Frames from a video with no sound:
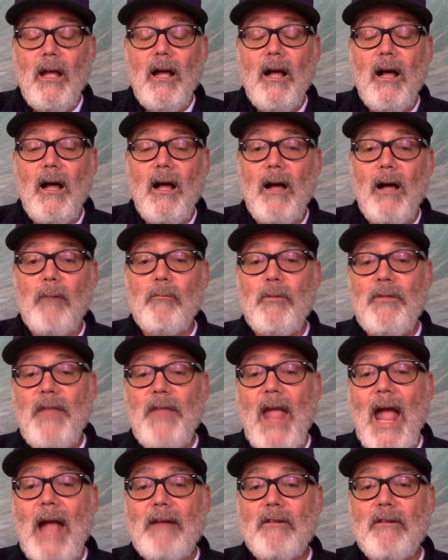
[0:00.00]
With
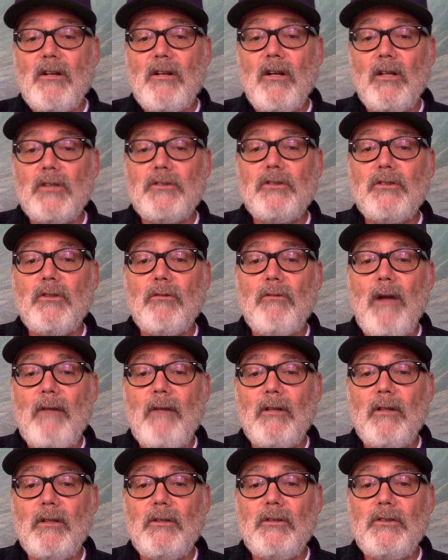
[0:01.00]
the agricultural
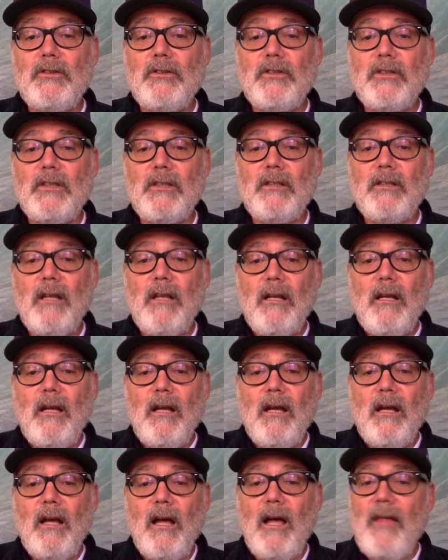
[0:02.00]
revolution,
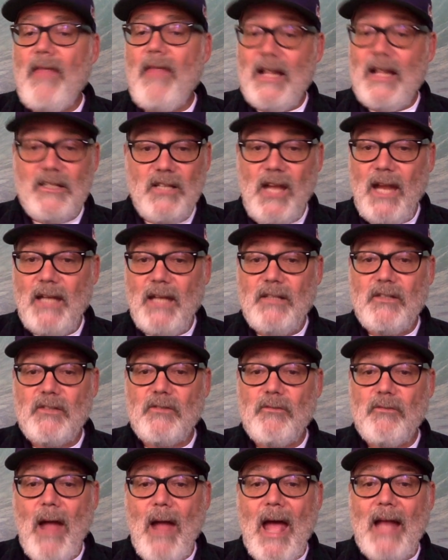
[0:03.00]
that
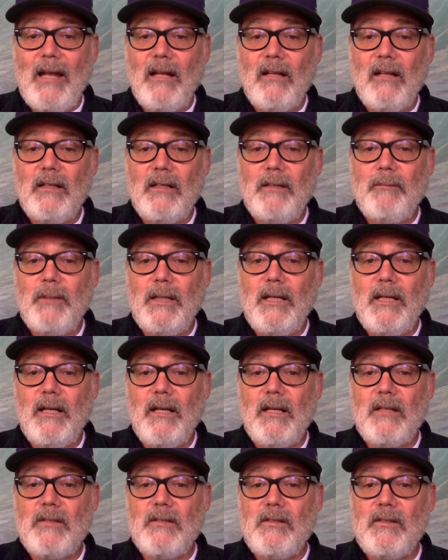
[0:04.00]
changes radically
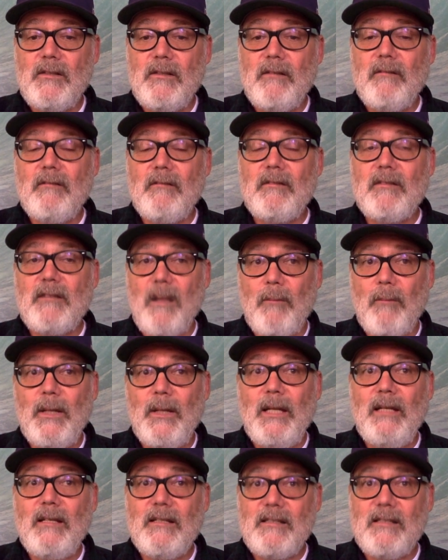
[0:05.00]
because
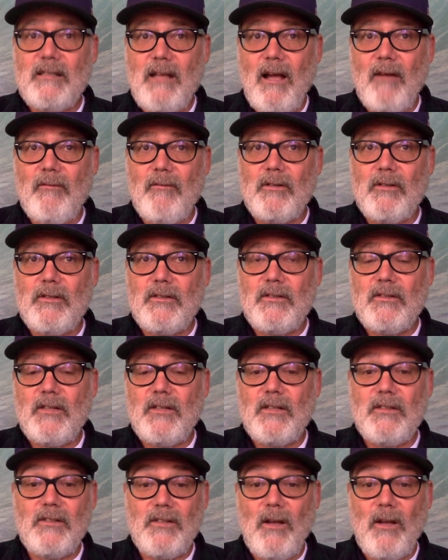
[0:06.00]
somebody discovers
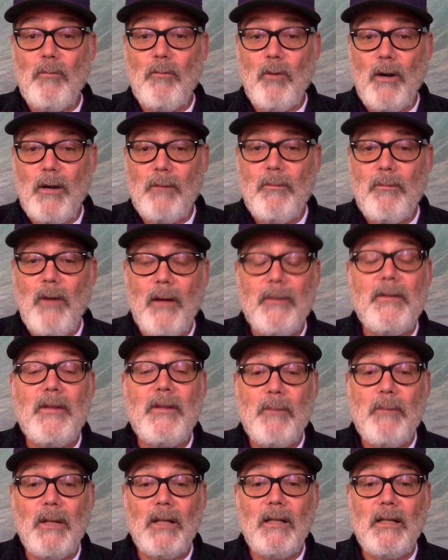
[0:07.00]
somewhere, probably in the
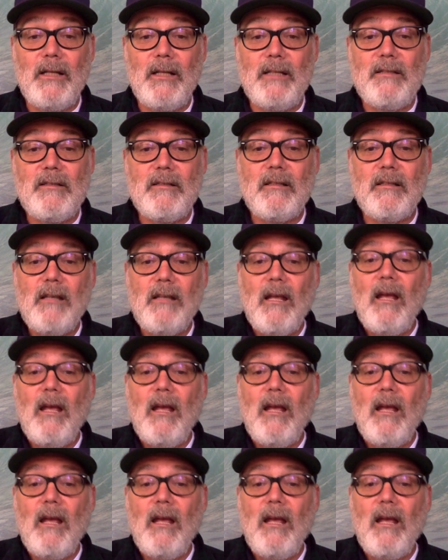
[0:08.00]
Middle East,